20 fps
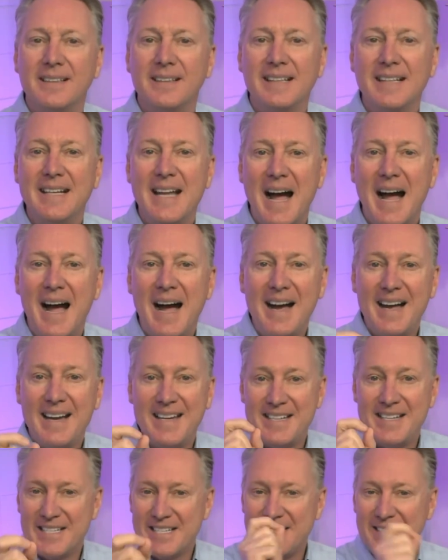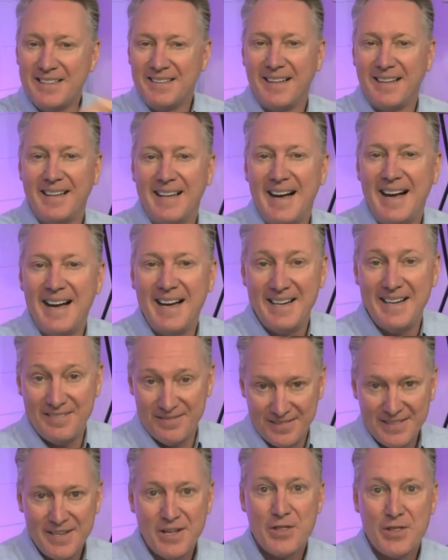God is still alive
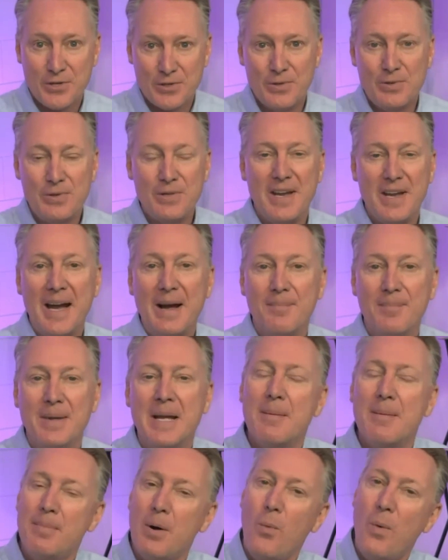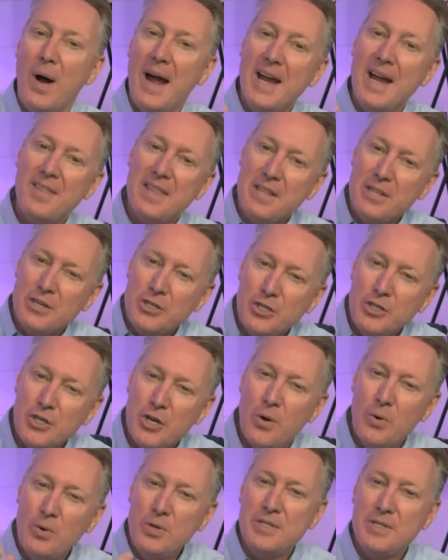through them. But why are they the
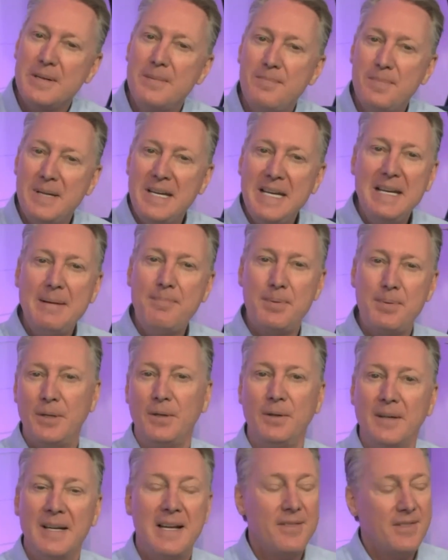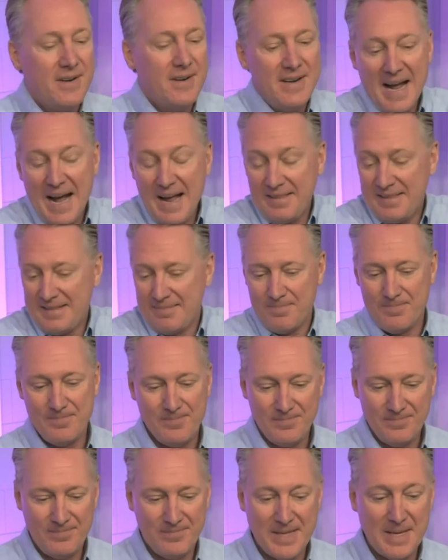chosen people? They're not
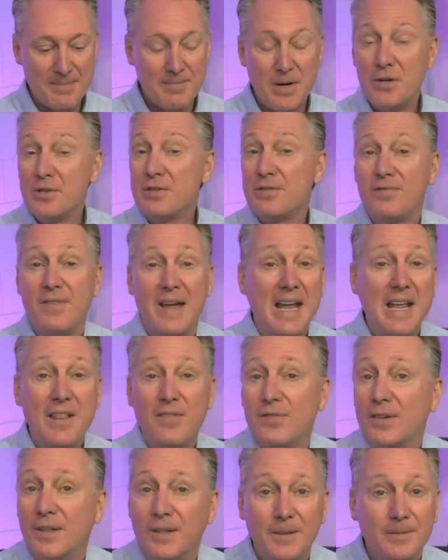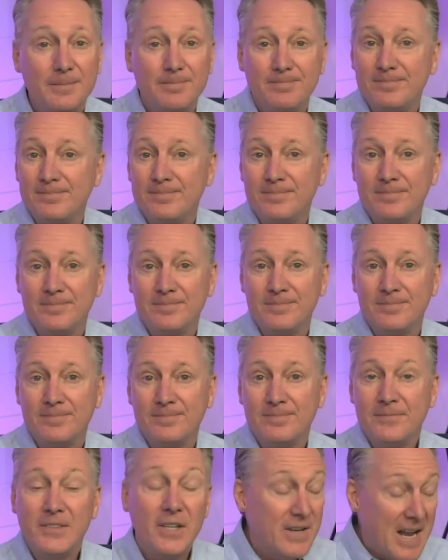the most faithful.
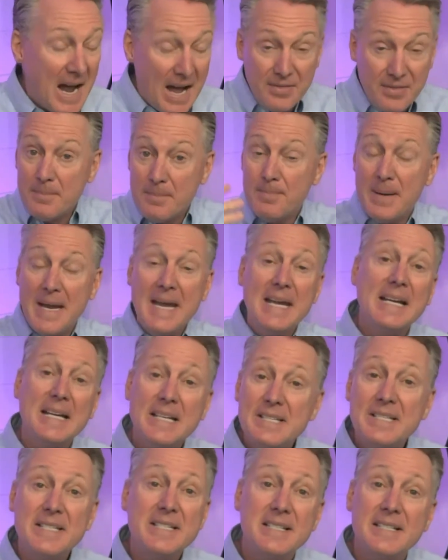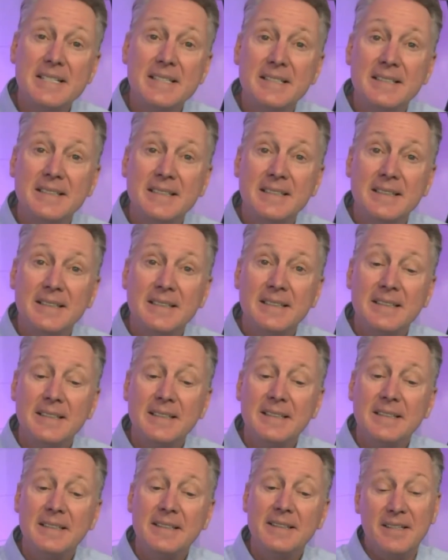They're not the biggest,
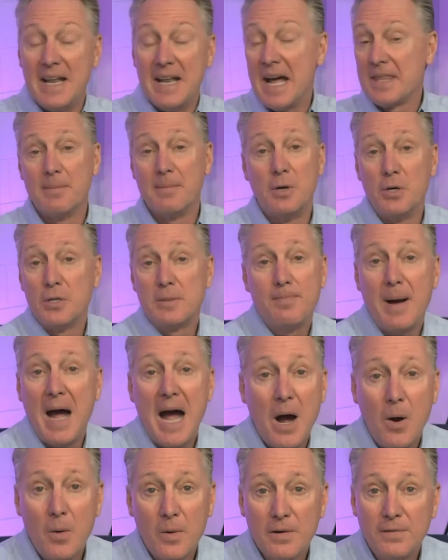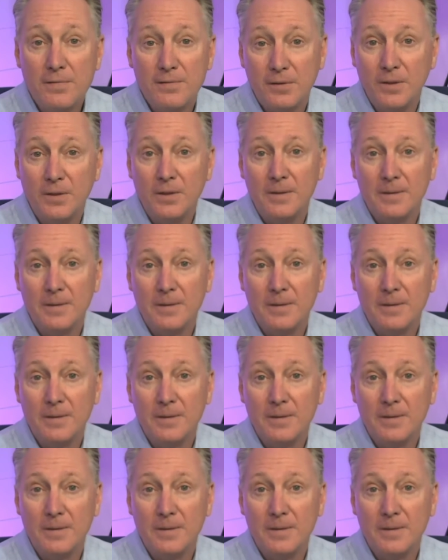they're not the most powerful.